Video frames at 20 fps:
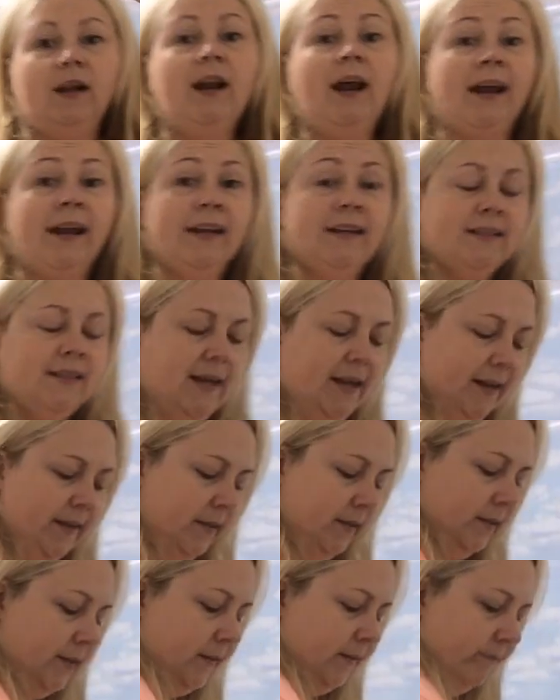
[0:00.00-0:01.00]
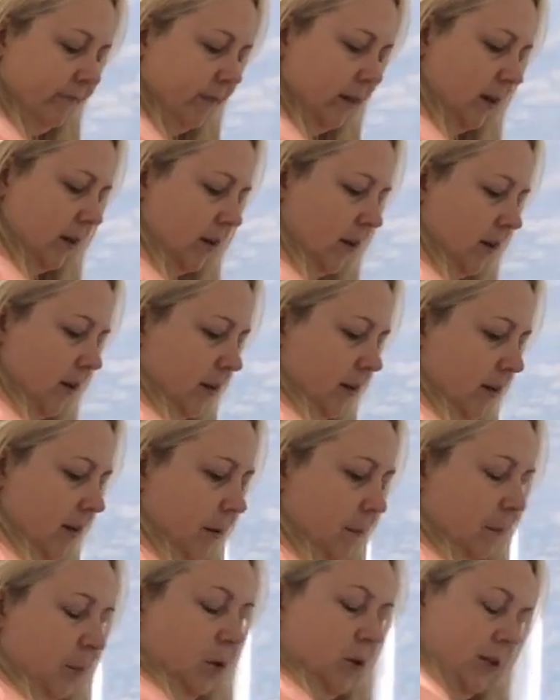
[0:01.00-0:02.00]
like it says,
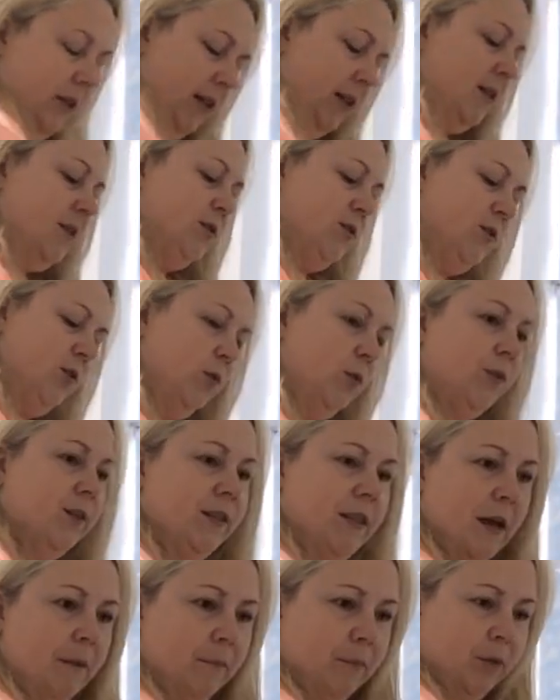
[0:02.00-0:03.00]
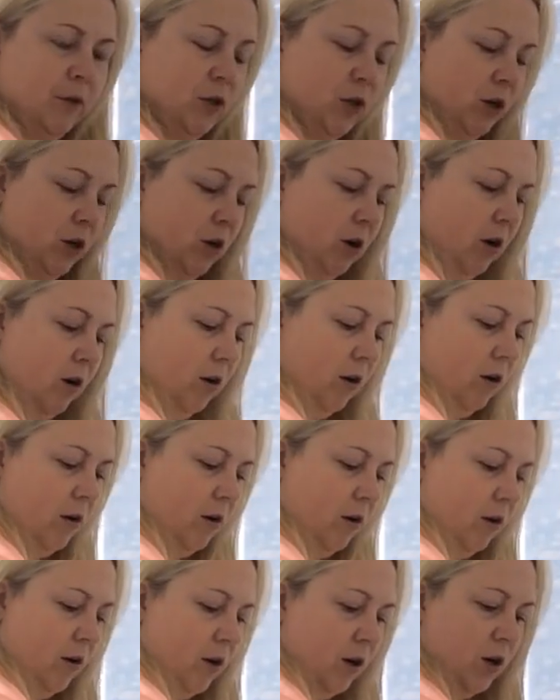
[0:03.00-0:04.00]
and put it to the temperature
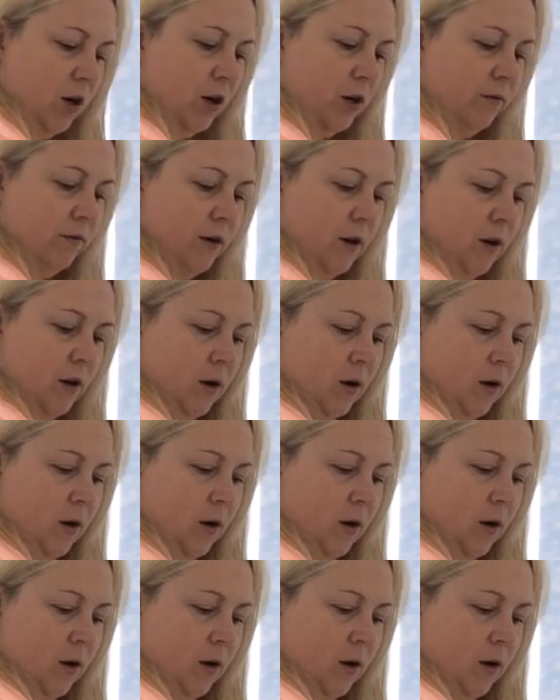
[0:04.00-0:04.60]
of